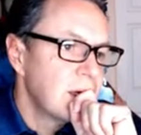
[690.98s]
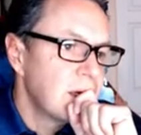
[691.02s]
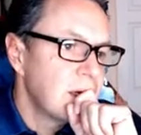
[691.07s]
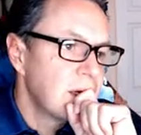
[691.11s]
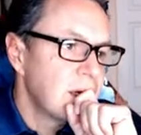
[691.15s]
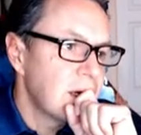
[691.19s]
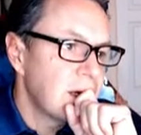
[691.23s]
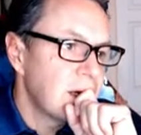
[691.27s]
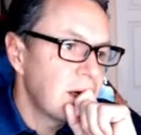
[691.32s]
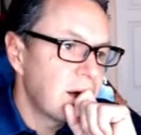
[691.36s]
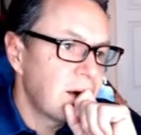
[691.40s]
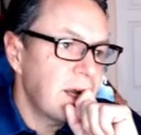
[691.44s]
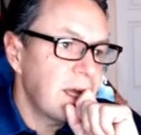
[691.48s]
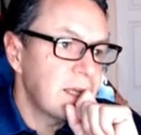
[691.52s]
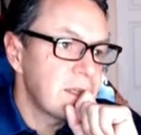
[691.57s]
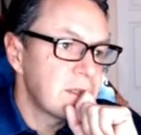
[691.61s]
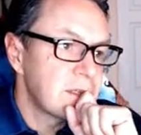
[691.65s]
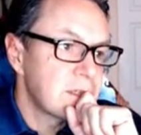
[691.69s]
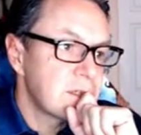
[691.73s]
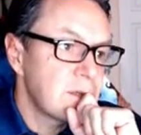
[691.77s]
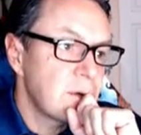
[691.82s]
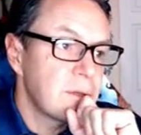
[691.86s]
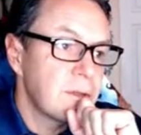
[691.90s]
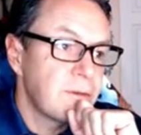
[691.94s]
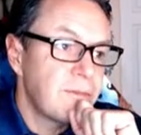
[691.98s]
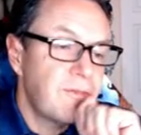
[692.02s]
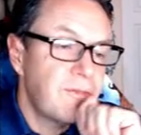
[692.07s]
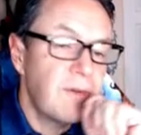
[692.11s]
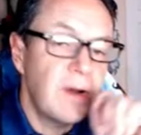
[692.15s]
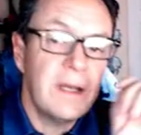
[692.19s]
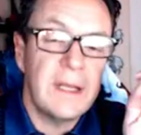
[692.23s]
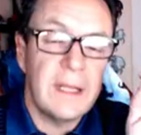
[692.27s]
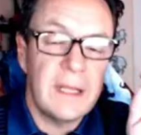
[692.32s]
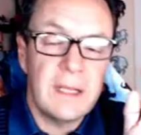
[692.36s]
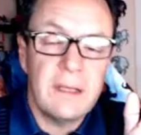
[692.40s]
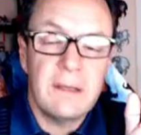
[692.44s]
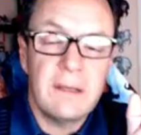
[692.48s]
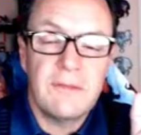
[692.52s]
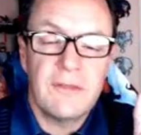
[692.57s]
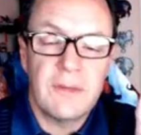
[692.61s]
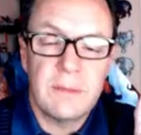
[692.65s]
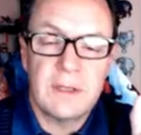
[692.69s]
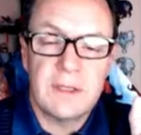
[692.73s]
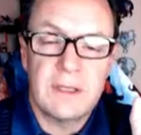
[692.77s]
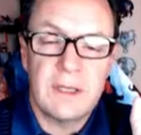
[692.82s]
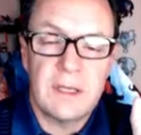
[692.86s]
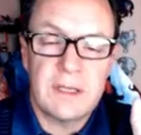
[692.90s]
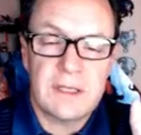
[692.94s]
All right, so the funding from the
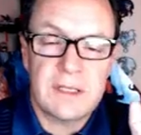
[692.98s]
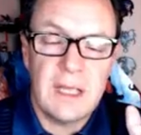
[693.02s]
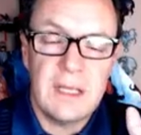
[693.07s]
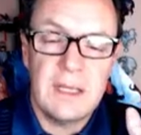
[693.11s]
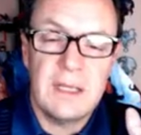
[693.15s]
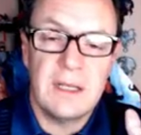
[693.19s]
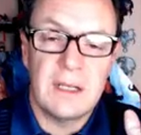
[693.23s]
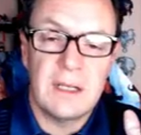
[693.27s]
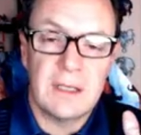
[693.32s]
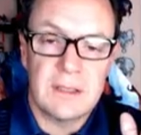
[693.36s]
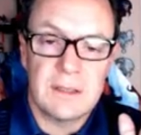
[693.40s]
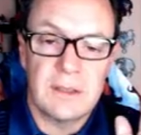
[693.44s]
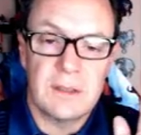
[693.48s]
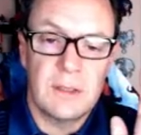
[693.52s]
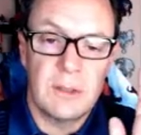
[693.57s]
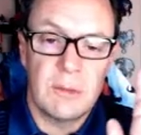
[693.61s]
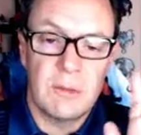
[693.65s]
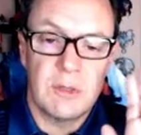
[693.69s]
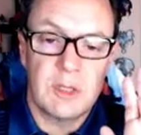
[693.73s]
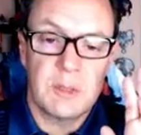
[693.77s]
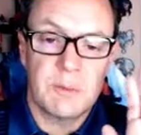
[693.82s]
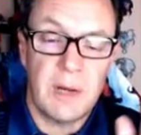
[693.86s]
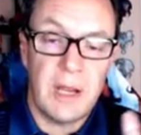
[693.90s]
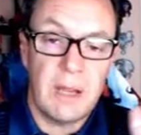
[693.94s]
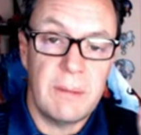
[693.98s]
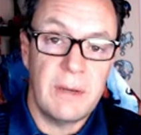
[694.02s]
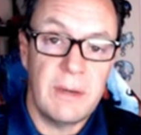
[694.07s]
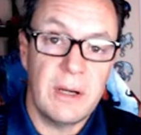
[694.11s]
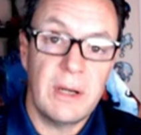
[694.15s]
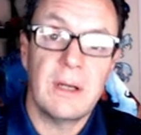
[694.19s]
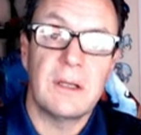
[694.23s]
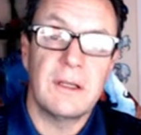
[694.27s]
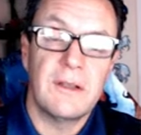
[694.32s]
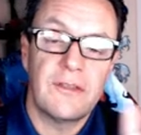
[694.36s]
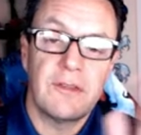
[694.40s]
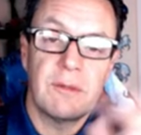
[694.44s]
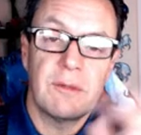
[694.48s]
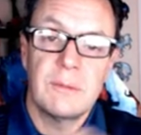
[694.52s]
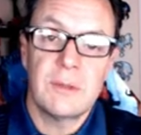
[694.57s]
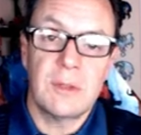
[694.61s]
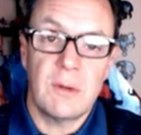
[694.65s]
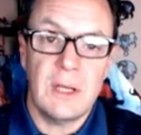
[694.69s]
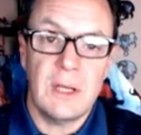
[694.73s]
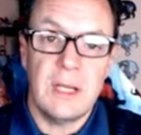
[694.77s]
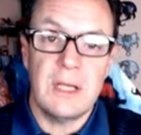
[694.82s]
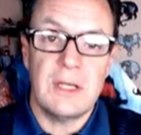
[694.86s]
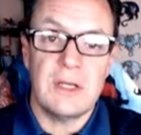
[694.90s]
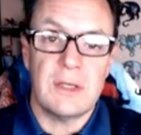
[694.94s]
Tuskegee Institute was primarily from
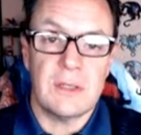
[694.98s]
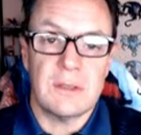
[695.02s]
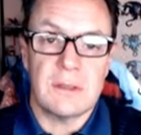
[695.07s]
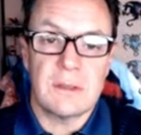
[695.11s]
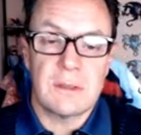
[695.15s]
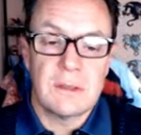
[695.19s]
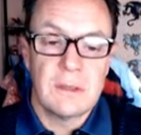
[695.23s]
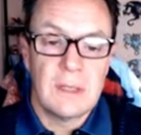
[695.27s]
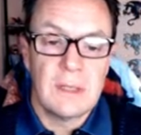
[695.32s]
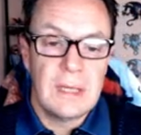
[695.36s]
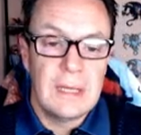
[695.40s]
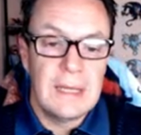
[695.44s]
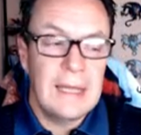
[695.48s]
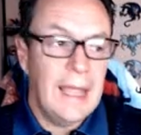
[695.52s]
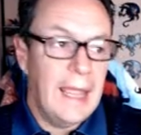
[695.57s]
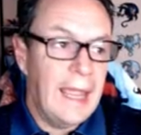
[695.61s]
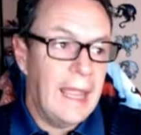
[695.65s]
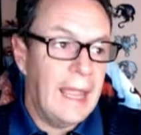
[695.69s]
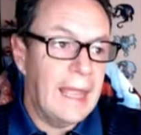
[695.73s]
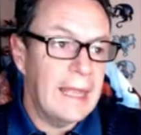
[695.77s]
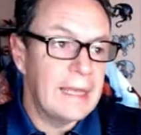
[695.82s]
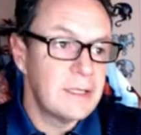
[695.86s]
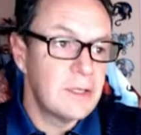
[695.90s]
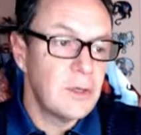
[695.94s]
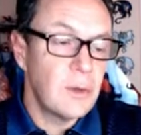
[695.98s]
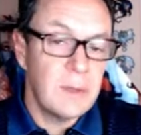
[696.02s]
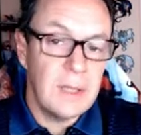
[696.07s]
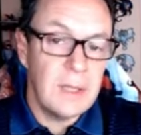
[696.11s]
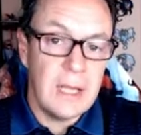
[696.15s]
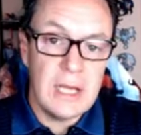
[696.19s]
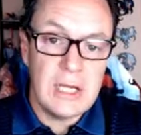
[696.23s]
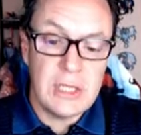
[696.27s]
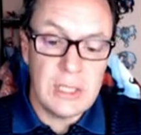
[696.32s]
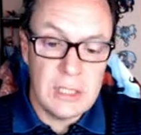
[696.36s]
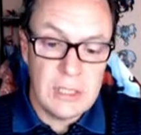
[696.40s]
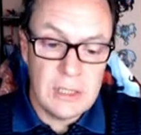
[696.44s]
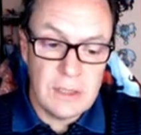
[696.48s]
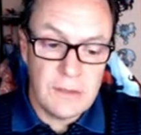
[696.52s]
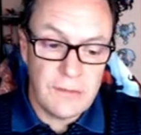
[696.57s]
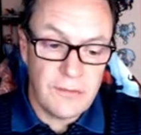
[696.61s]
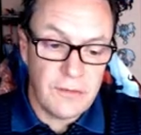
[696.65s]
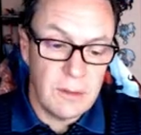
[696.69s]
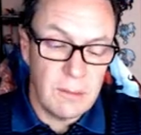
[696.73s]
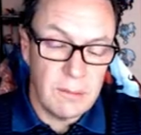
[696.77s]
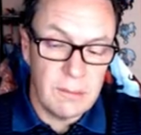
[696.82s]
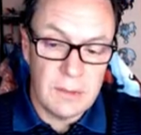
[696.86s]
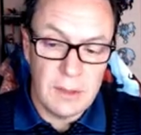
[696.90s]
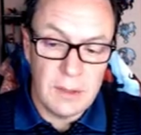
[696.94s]
donations and donations from
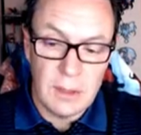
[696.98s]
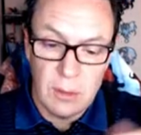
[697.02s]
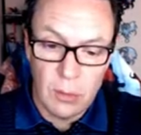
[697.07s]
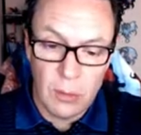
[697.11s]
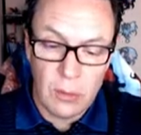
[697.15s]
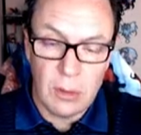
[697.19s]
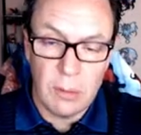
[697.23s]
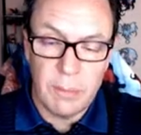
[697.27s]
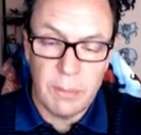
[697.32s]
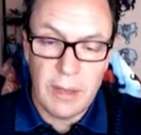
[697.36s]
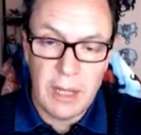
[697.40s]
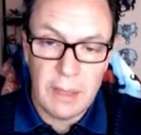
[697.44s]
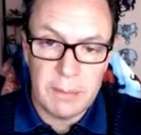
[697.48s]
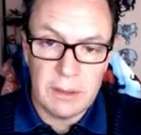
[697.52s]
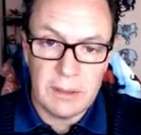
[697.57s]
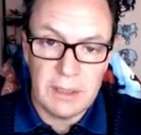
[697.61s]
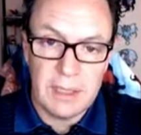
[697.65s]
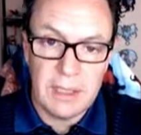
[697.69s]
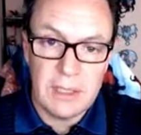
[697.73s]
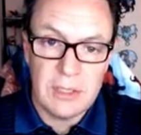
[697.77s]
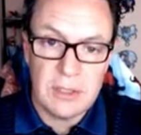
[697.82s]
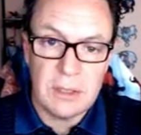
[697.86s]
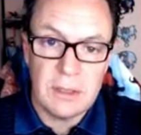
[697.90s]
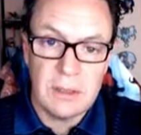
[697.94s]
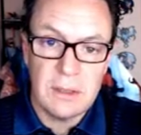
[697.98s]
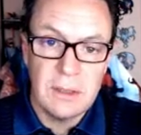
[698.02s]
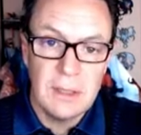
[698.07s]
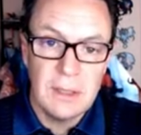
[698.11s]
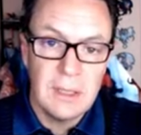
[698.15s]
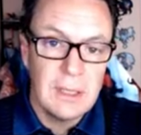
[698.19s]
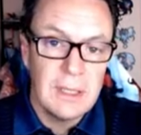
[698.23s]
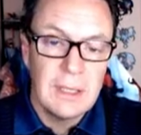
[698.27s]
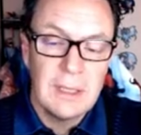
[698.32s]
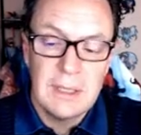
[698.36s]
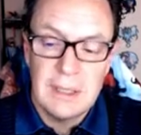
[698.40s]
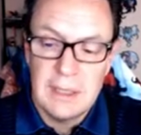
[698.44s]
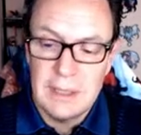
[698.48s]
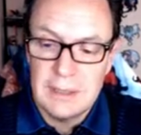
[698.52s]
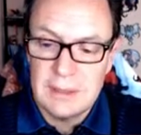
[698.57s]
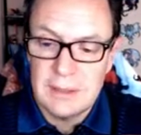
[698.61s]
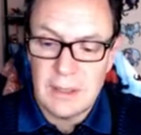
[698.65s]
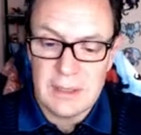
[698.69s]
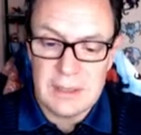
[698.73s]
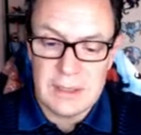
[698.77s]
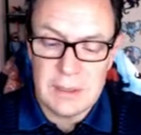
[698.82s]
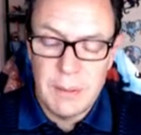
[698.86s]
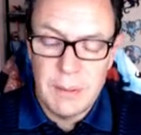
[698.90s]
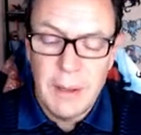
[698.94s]
the local population. He talks
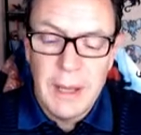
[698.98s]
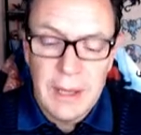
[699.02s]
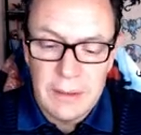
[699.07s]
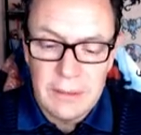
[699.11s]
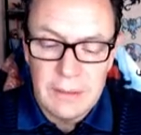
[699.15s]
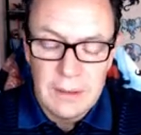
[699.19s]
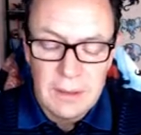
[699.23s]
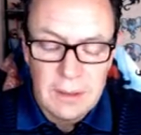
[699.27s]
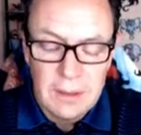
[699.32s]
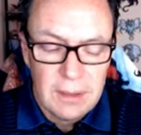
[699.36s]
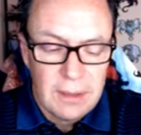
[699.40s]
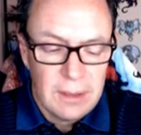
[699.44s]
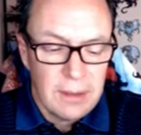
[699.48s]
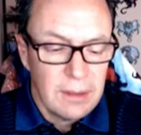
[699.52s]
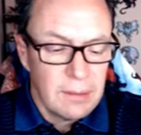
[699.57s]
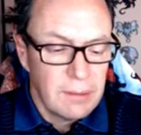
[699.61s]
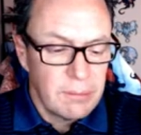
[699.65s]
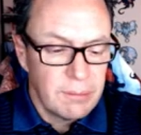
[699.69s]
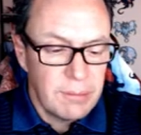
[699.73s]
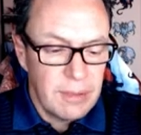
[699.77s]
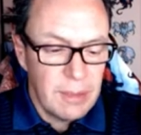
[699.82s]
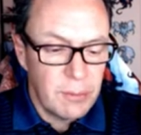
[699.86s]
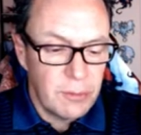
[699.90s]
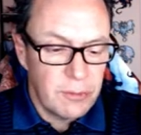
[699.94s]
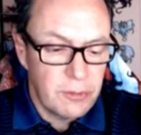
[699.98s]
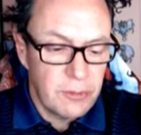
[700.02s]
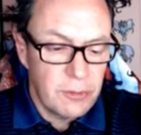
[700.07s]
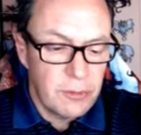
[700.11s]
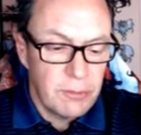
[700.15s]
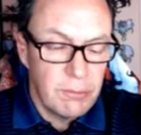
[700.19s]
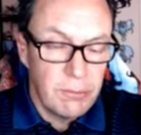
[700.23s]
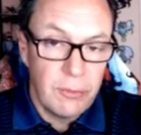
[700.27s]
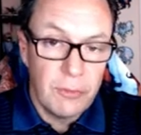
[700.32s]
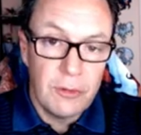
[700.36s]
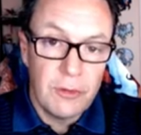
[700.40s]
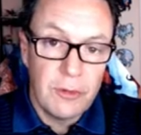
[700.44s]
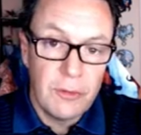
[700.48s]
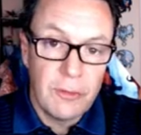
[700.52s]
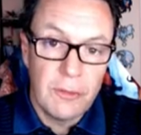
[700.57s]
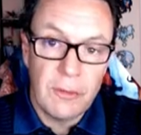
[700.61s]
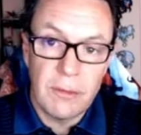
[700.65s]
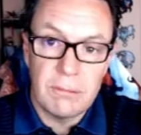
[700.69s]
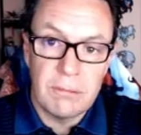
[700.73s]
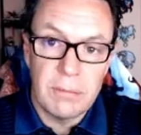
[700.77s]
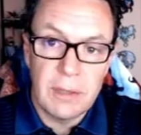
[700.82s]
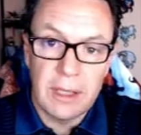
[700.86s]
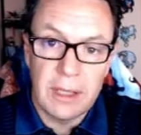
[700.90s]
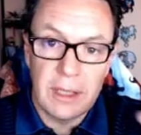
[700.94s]
about people
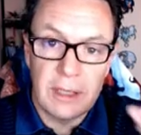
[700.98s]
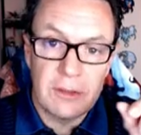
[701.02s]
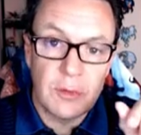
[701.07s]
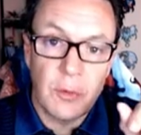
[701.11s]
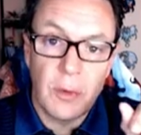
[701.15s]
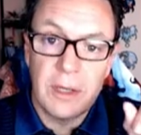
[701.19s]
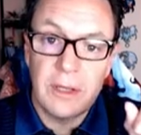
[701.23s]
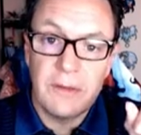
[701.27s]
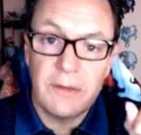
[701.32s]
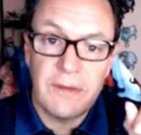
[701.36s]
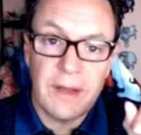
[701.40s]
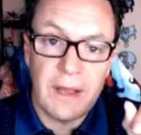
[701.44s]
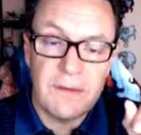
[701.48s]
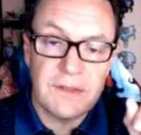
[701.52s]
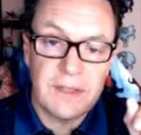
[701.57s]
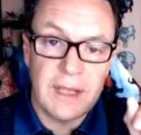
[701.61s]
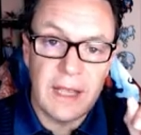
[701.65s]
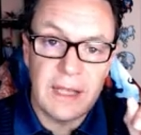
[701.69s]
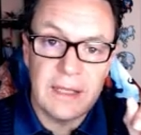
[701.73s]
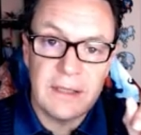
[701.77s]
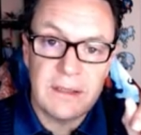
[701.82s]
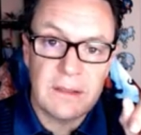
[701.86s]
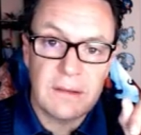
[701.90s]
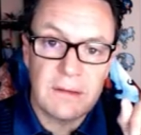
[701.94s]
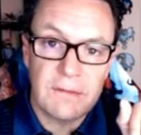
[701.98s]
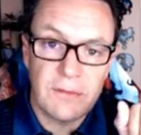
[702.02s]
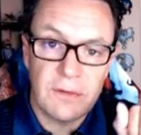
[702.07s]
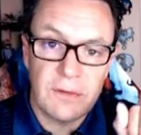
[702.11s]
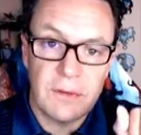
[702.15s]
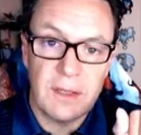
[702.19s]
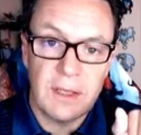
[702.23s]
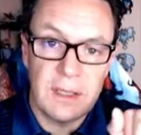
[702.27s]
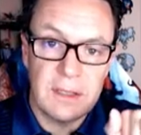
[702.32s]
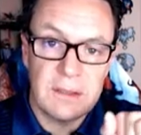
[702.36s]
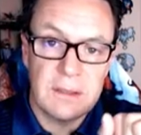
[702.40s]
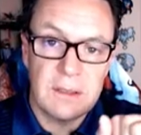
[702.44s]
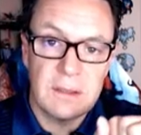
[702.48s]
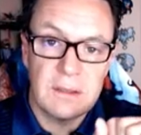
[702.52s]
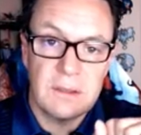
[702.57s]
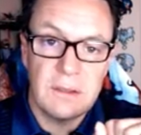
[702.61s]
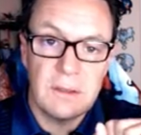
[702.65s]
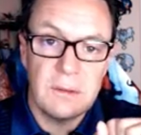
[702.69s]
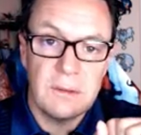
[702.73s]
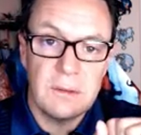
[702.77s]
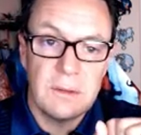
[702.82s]
bringing 25 cents for the Institute.